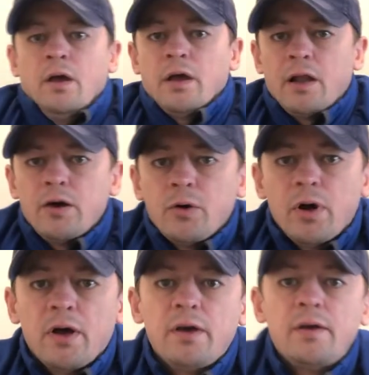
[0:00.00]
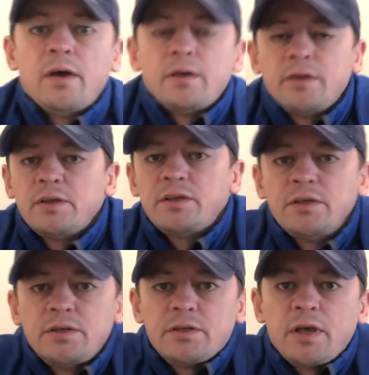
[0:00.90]
Hello, this
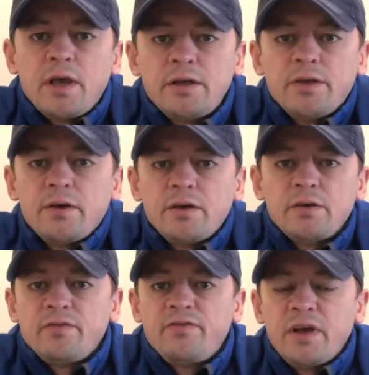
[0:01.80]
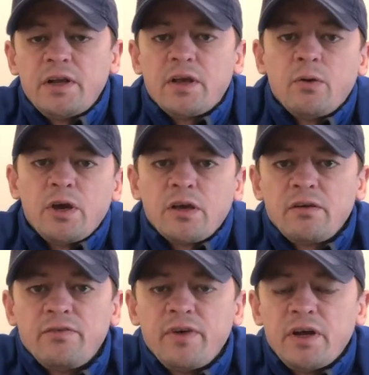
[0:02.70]
is another fairly quick,
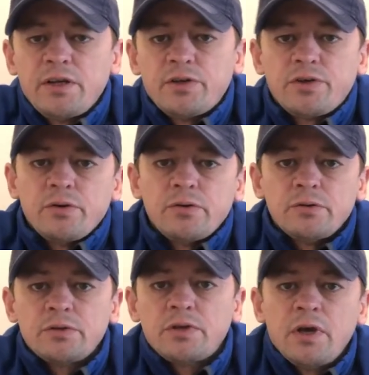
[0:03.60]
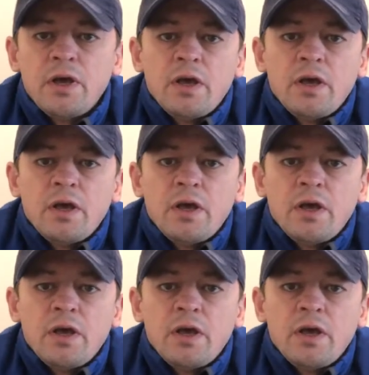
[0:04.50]
fairly short,